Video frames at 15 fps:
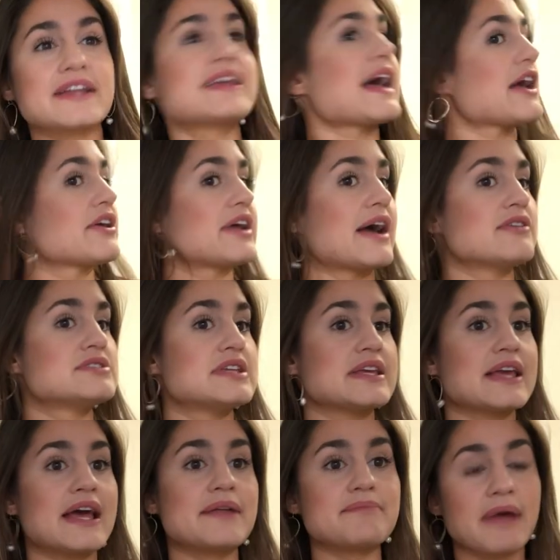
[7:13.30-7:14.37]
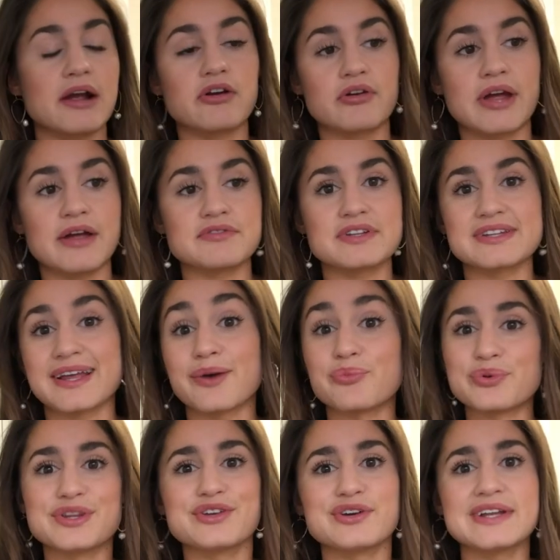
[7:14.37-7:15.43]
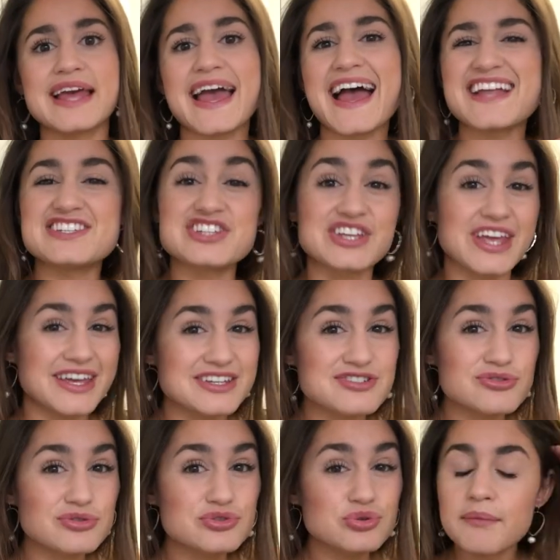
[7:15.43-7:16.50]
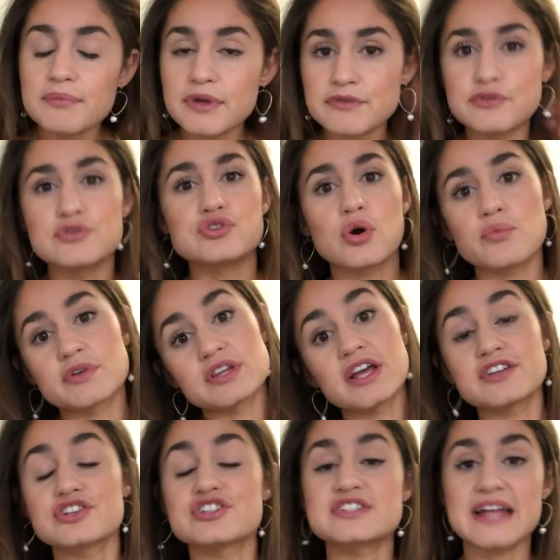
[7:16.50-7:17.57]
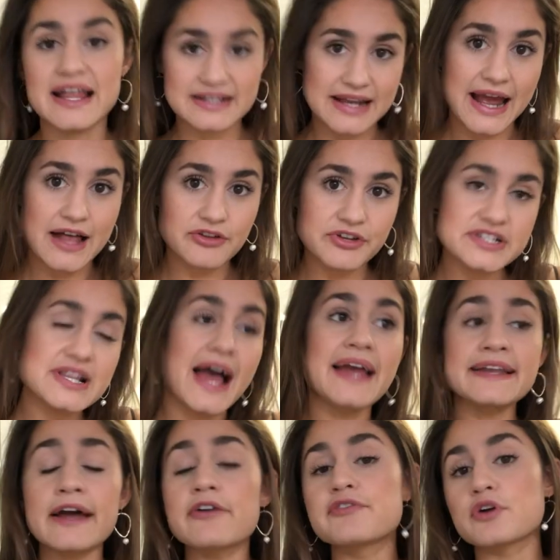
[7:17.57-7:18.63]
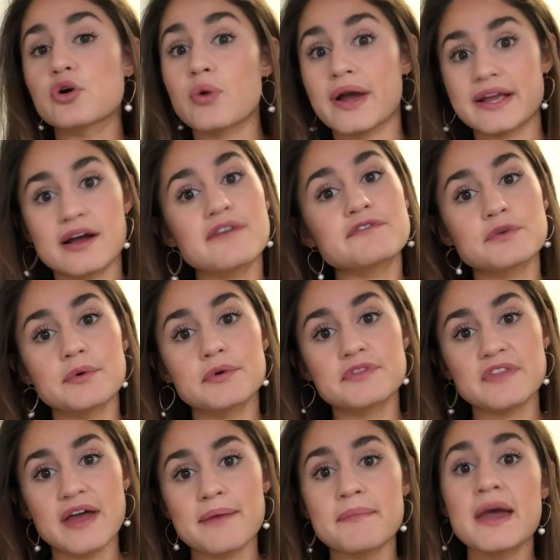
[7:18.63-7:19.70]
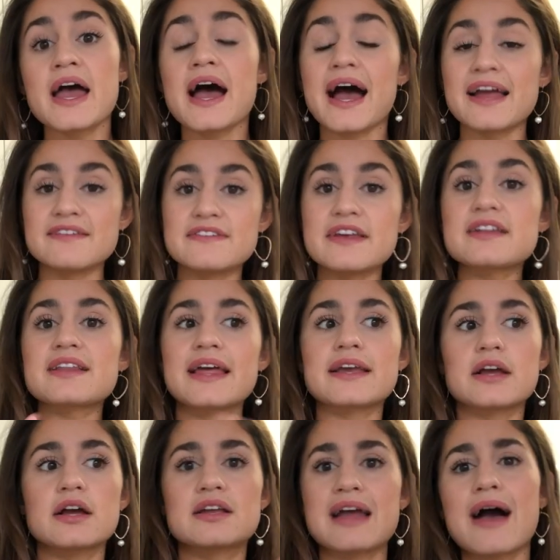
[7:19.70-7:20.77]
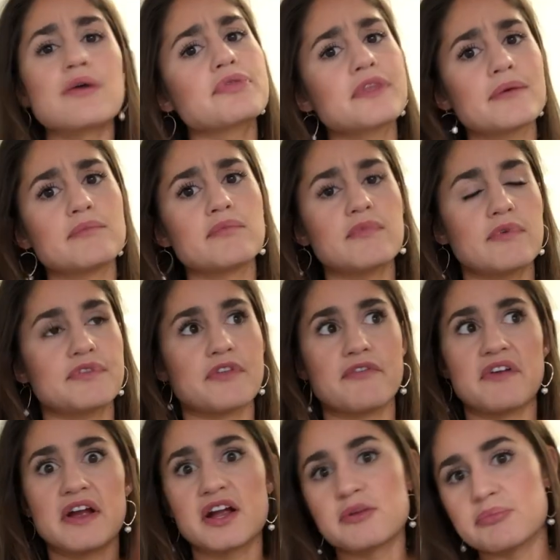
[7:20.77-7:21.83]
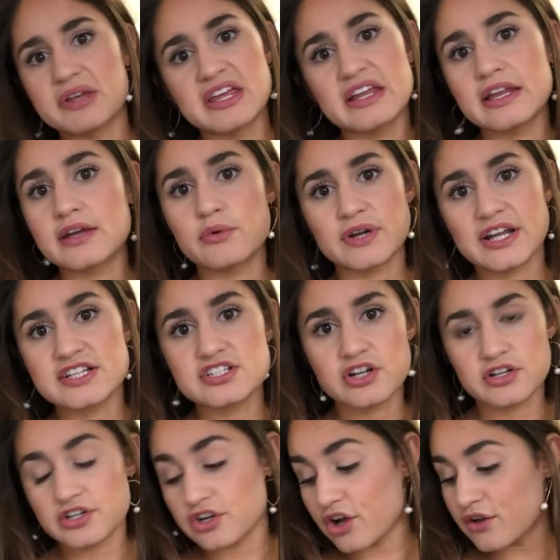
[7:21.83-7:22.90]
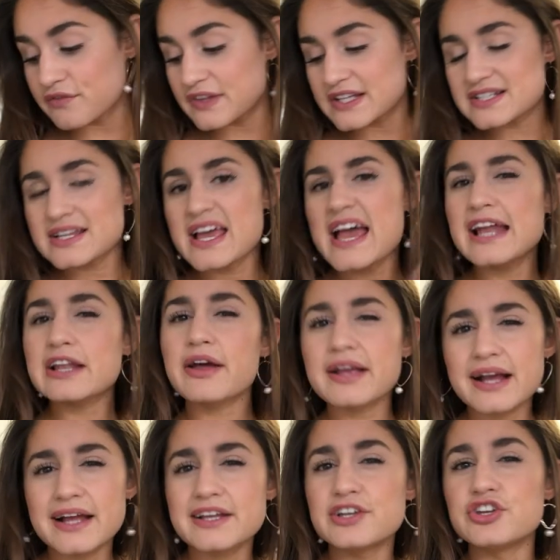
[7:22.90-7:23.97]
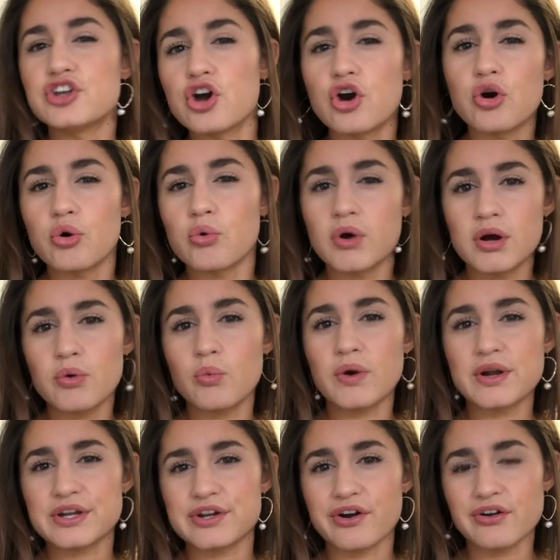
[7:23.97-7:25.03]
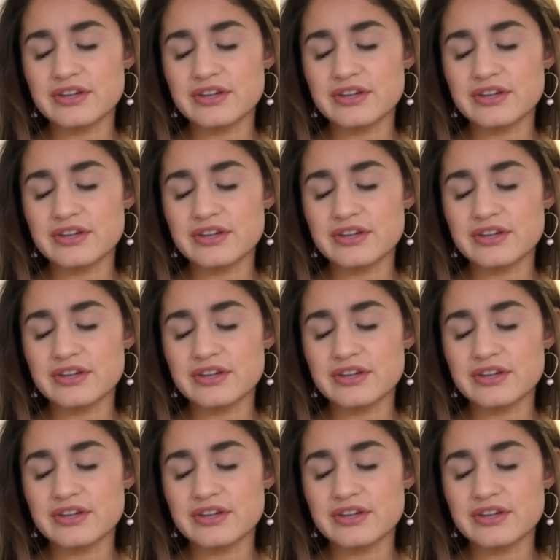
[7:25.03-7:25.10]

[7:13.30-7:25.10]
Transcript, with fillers: calorie counting and macro counting like a really good educational tool. If you don't really understand calories, I now feel quite comfortable with them. I did like count them at the very beginning when I started all of this and I kind of know what it all